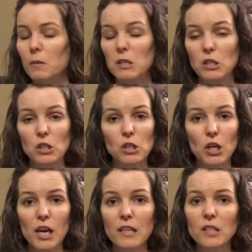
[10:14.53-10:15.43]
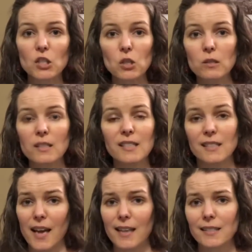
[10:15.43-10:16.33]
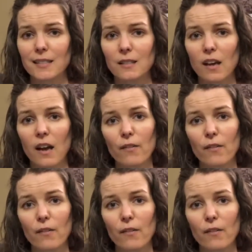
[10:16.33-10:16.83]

start to success